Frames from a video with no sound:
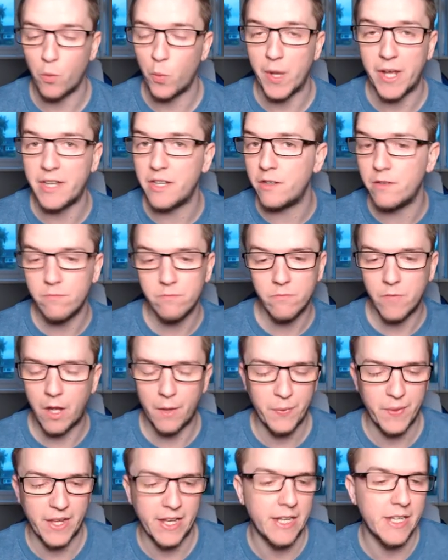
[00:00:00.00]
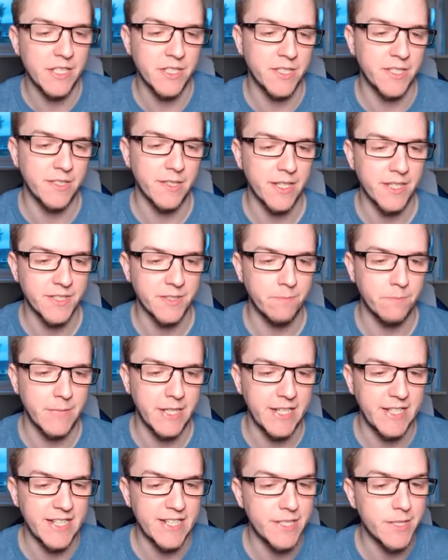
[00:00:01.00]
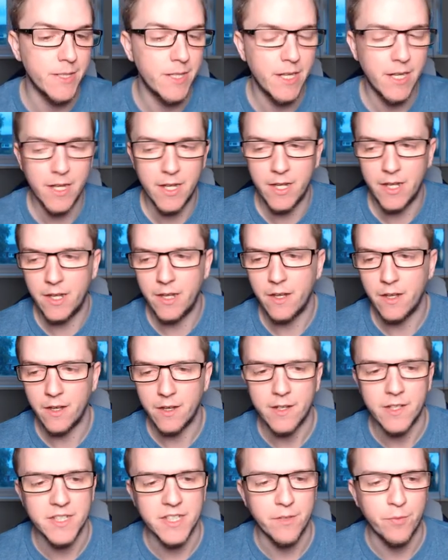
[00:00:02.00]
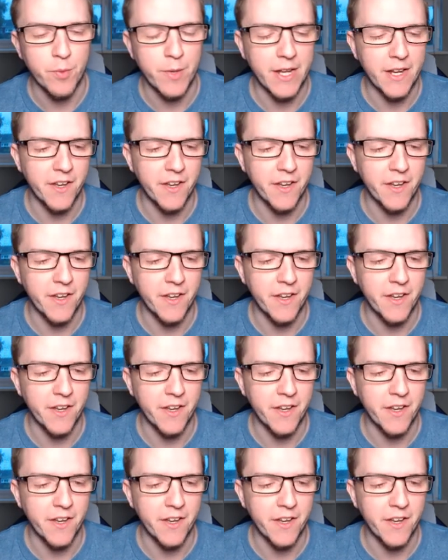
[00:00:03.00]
A win, I think, is needed, because if